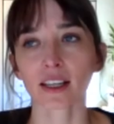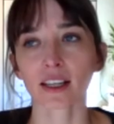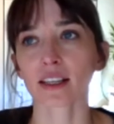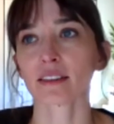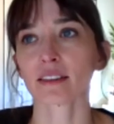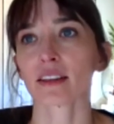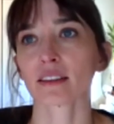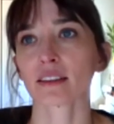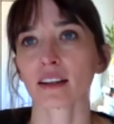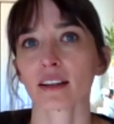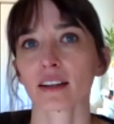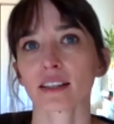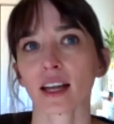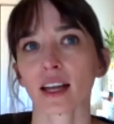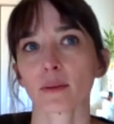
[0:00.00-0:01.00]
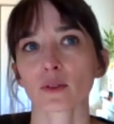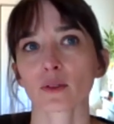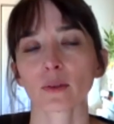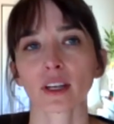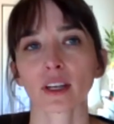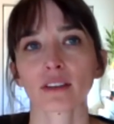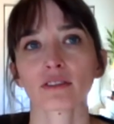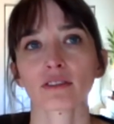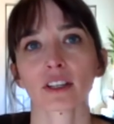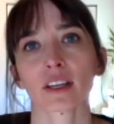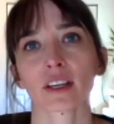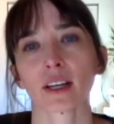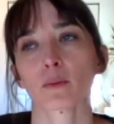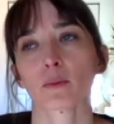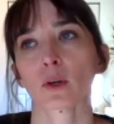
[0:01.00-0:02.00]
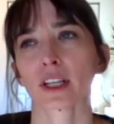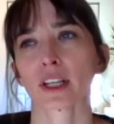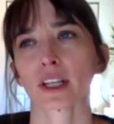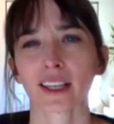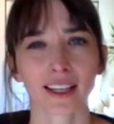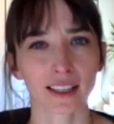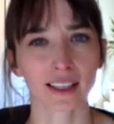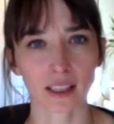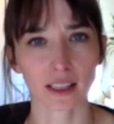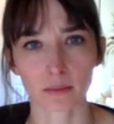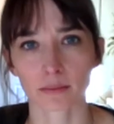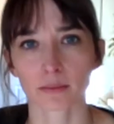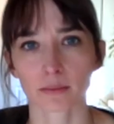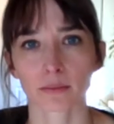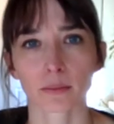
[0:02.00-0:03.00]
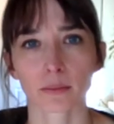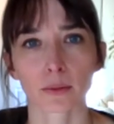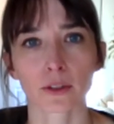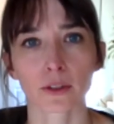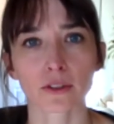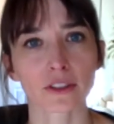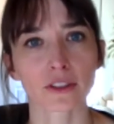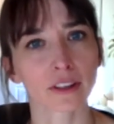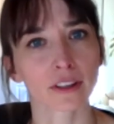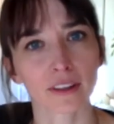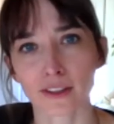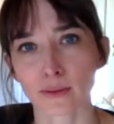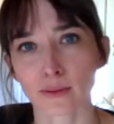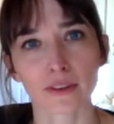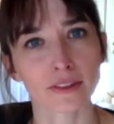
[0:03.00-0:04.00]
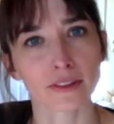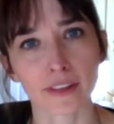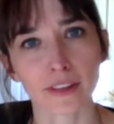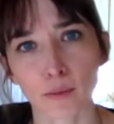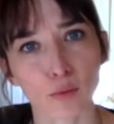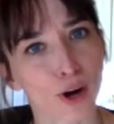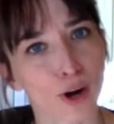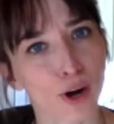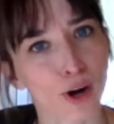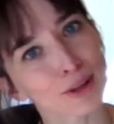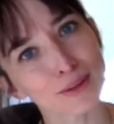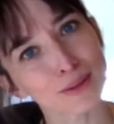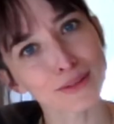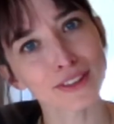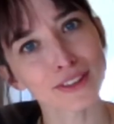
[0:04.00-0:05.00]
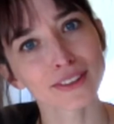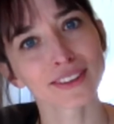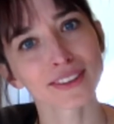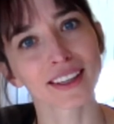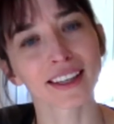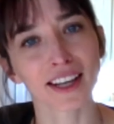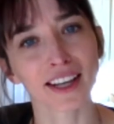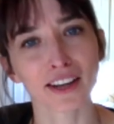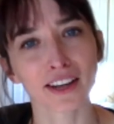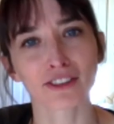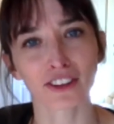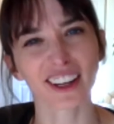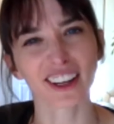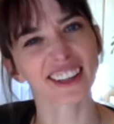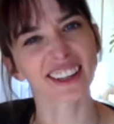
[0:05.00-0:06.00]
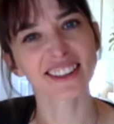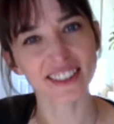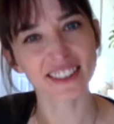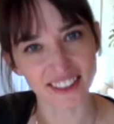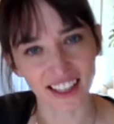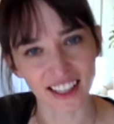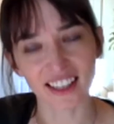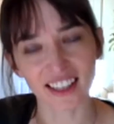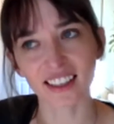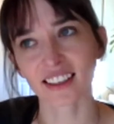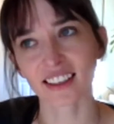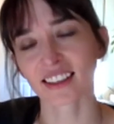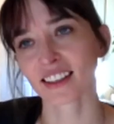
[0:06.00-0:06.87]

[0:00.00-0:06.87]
And then there are times when I feel like I'm working and I keep producing things with the same problems and I feel kind of stuck.